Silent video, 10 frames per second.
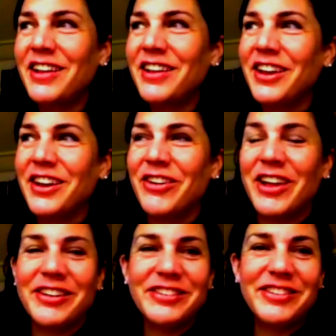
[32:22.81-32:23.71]
you
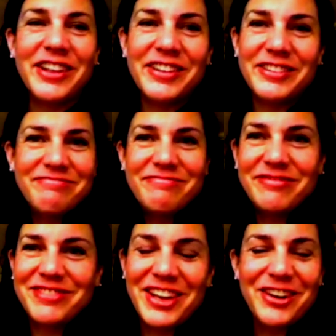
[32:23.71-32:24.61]

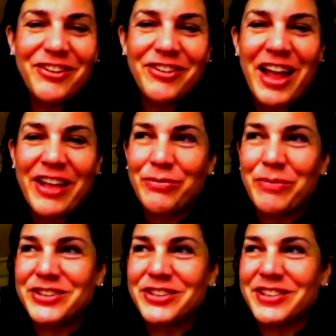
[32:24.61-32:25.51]
know, as
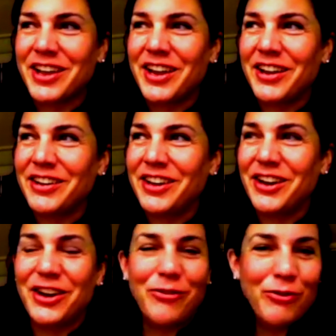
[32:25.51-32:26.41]
much as I, you
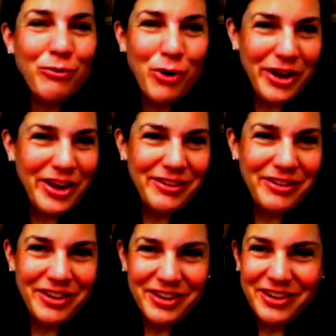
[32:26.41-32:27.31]
know, wanted
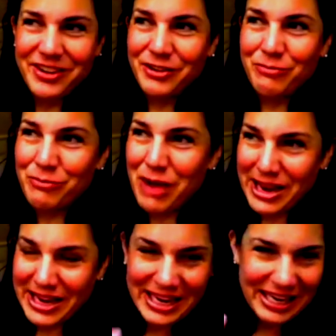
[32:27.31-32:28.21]

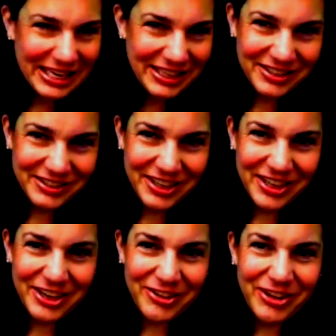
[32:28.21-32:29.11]
money, you
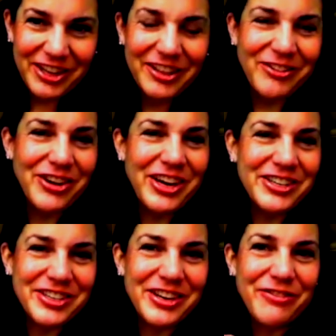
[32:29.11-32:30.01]
know, and the
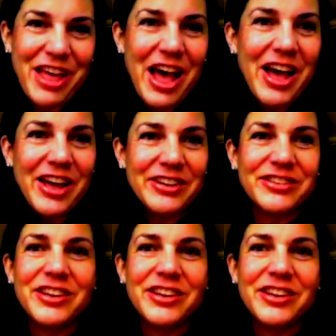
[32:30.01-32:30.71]
creation of that,